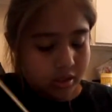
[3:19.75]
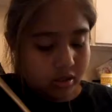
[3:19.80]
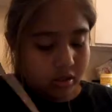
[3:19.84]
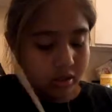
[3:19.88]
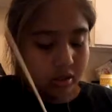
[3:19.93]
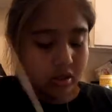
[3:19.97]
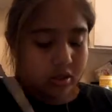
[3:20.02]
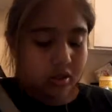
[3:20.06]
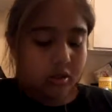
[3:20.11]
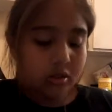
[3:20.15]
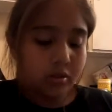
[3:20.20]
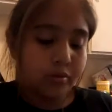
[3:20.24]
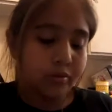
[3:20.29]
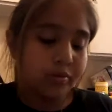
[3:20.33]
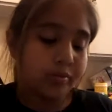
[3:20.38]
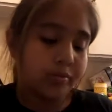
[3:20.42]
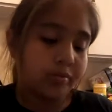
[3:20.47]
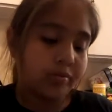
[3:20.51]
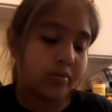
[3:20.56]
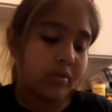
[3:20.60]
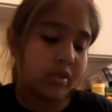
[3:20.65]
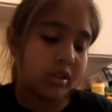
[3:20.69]
so
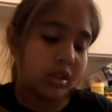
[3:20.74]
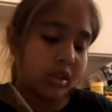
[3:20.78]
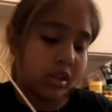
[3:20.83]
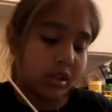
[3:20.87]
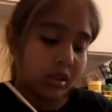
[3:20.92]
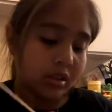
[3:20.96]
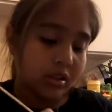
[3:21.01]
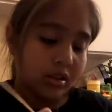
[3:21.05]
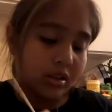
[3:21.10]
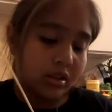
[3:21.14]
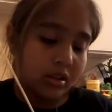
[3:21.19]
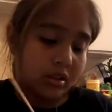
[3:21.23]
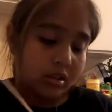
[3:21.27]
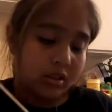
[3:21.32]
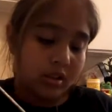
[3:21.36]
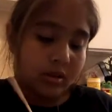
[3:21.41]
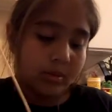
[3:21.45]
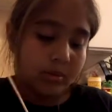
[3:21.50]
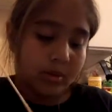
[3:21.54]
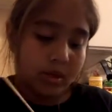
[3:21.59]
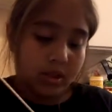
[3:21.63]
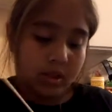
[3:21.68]
yeah.
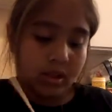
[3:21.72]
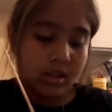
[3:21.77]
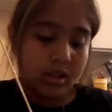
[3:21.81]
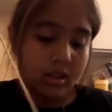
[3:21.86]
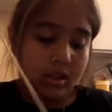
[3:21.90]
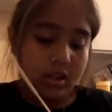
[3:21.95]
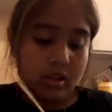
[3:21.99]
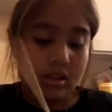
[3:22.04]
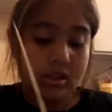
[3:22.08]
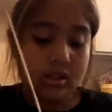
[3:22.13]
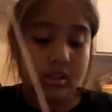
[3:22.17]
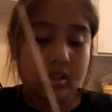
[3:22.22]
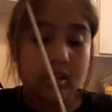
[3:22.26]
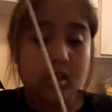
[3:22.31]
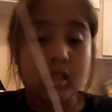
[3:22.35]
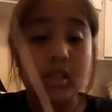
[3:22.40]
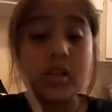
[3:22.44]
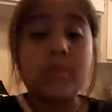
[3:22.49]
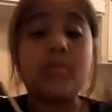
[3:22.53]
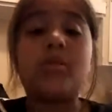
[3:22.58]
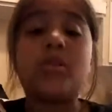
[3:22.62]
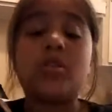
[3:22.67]
Let's
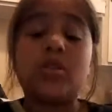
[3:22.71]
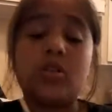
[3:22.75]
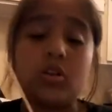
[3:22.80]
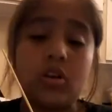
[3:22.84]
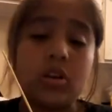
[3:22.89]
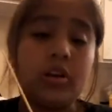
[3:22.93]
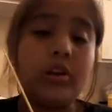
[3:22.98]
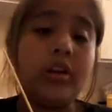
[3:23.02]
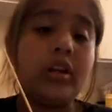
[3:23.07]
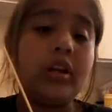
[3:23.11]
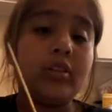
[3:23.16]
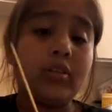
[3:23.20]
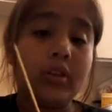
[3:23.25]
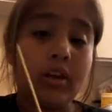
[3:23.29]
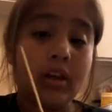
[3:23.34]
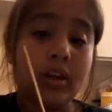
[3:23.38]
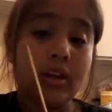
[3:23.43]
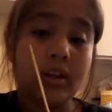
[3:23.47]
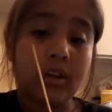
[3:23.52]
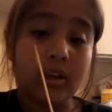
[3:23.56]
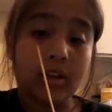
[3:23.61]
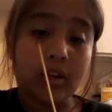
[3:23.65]
keep stirring
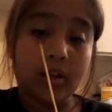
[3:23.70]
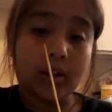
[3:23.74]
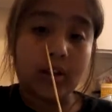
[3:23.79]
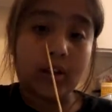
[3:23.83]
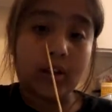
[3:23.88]
right here